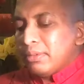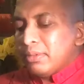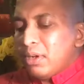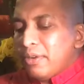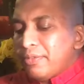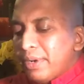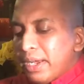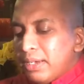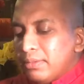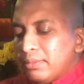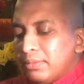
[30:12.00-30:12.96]

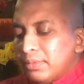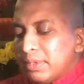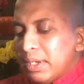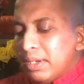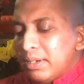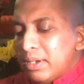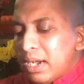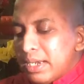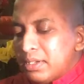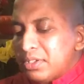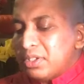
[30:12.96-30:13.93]
offering
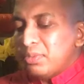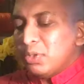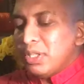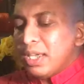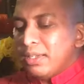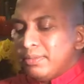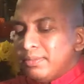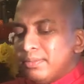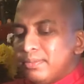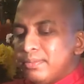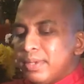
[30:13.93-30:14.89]
articles to Buddha,
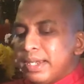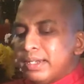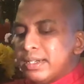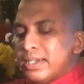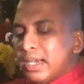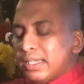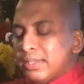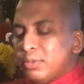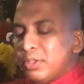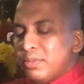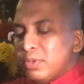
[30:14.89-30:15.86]
by conducting the
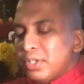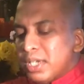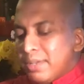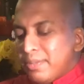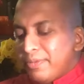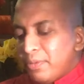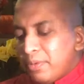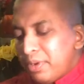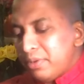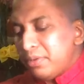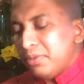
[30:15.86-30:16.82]
Buddha Puja before
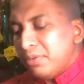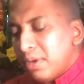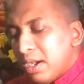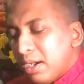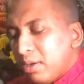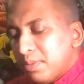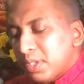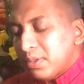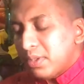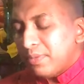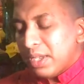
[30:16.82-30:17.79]
you
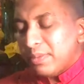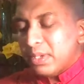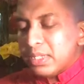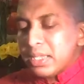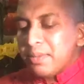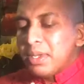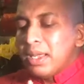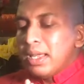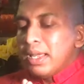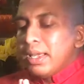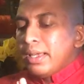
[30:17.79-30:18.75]
observe the five precepts,
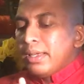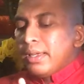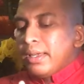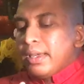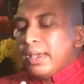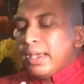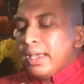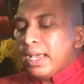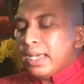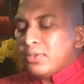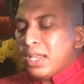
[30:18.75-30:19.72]

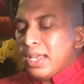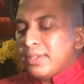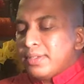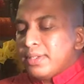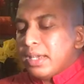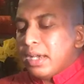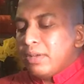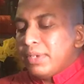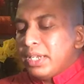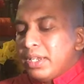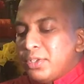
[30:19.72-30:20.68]
as well as
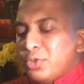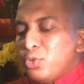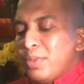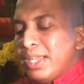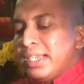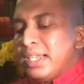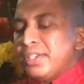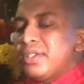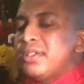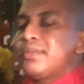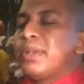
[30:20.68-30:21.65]
we did two
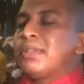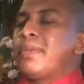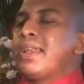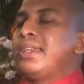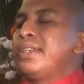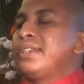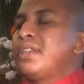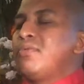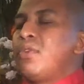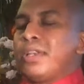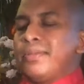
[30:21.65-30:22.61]
meditations, breath meditation,
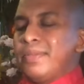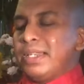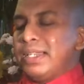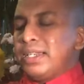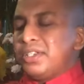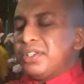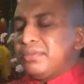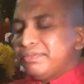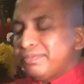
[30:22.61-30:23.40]
walking meditation,